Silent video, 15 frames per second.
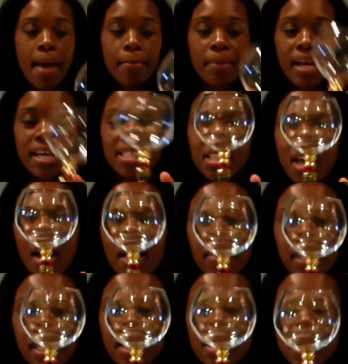But I saw
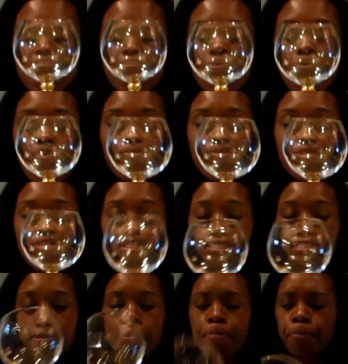these in Home Goods.